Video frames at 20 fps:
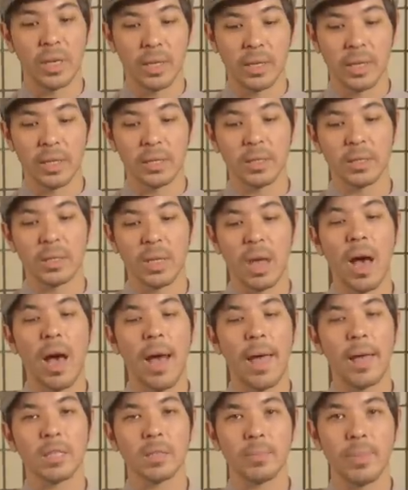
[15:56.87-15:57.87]
And this is the
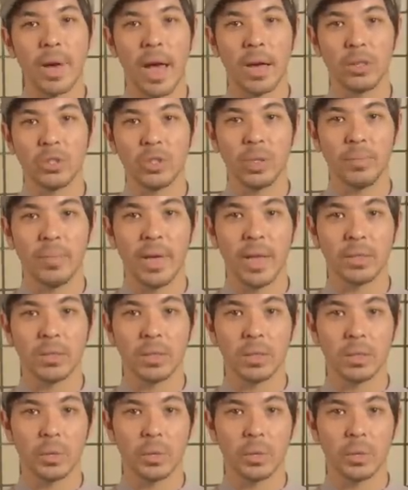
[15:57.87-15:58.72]
highest patch and makes the